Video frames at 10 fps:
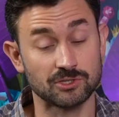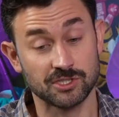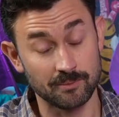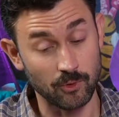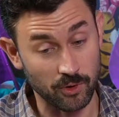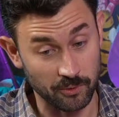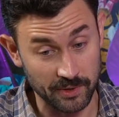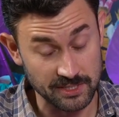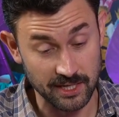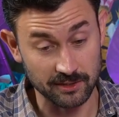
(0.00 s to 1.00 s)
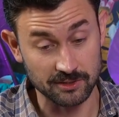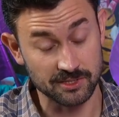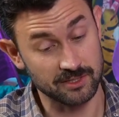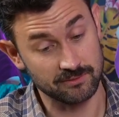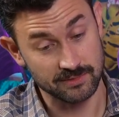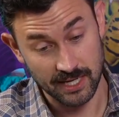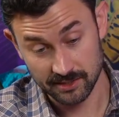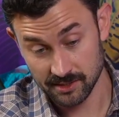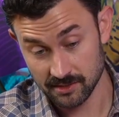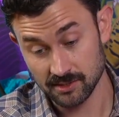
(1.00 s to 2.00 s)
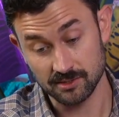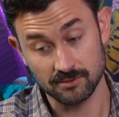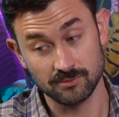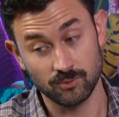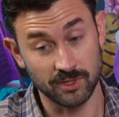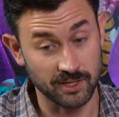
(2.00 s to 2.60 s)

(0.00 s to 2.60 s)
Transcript: some more retailers in Texas, one in